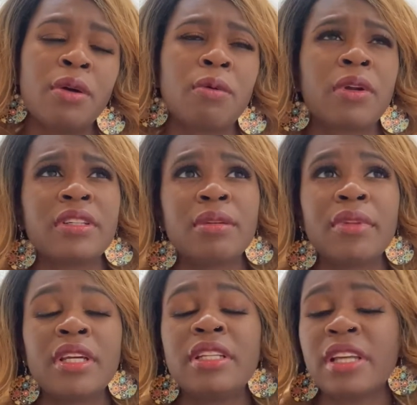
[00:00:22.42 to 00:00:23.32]
What are some of
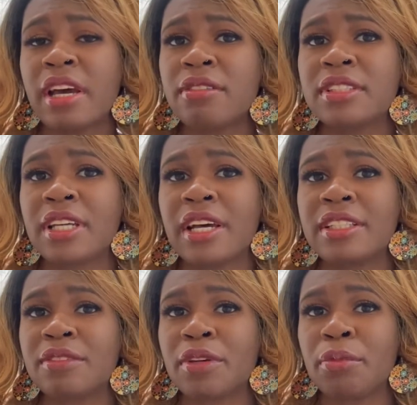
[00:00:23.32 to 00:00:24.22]
the
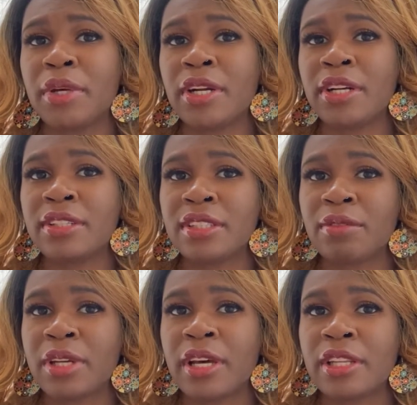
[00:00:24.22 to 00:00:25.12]
downsides of comparing yourself
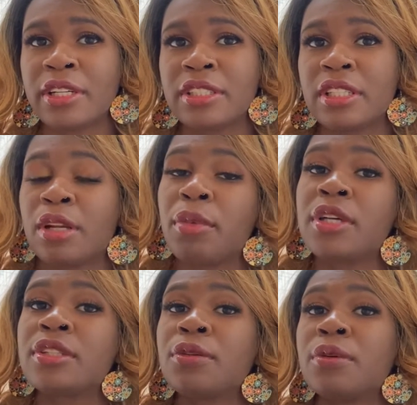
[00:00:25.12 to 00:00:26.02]
to others? And I'm
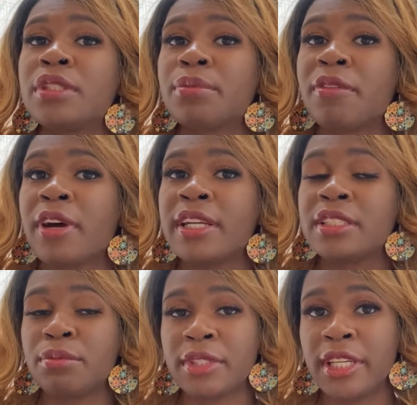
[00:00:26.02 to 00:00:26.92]
also going to provide
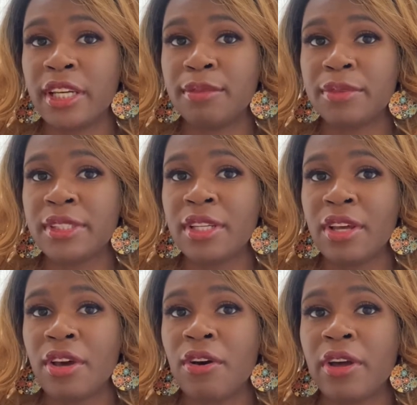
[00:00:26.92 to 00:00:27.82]
some tips
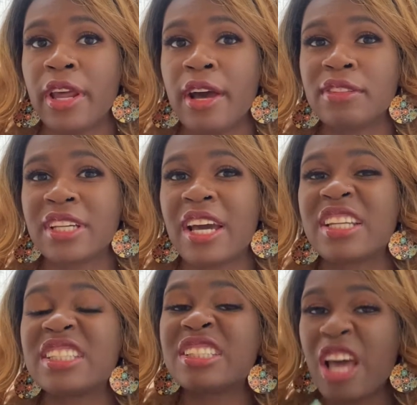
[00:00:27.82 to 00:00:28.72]
on how to kind
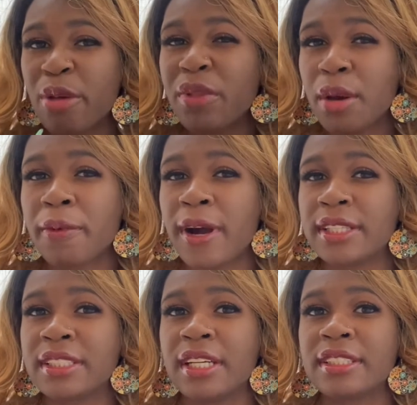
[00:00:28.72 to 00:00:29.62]
of stop that
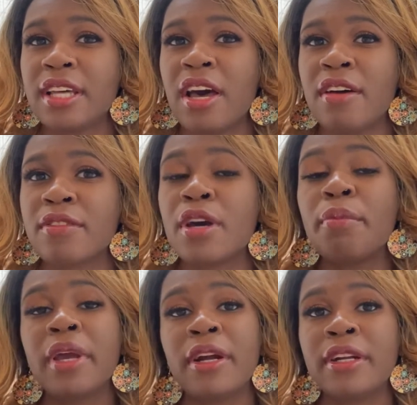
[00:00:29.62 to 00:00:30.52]
process of
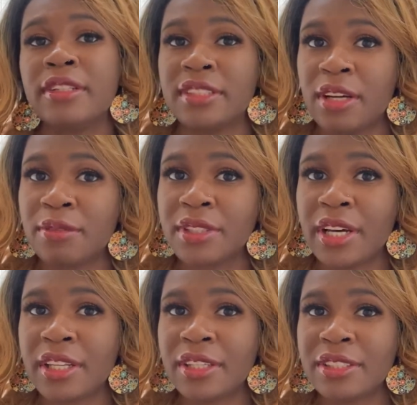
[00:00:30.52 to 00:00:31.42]
comparing yourself to
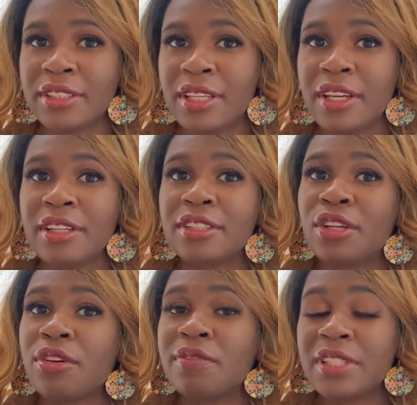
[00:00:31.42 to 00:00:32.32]
others.
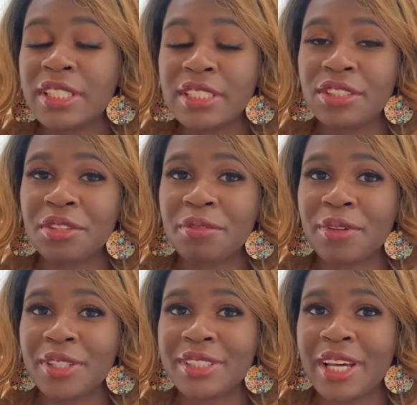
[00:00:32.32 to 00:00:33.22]
So if this is your
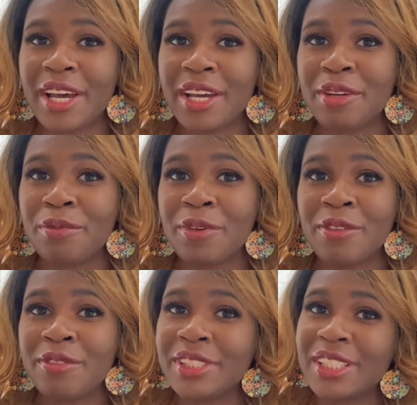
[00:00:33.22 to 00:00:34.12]
first time
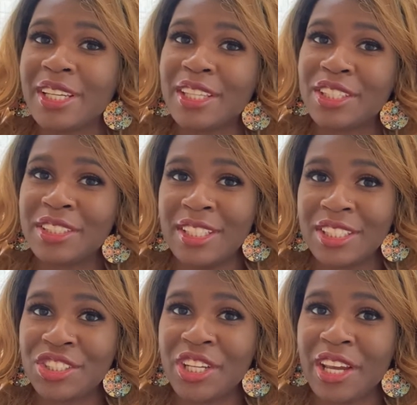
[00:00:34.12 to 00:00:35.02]
visiting
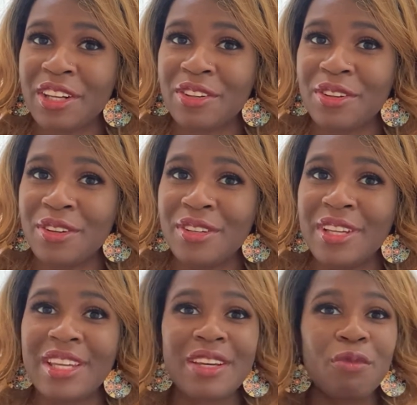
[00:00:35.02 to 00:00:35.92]
this channel,
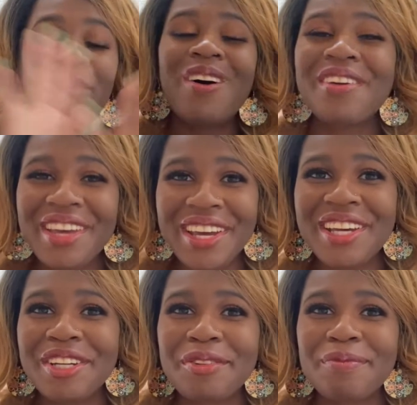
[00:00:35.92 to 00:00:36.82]

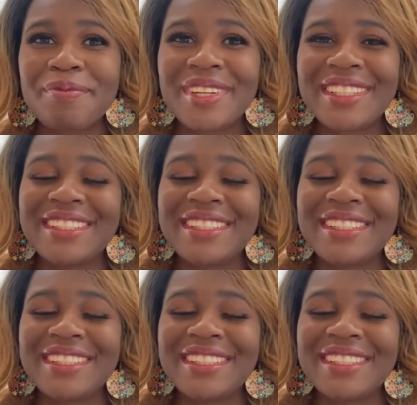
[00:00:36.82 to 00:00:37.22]
welcome!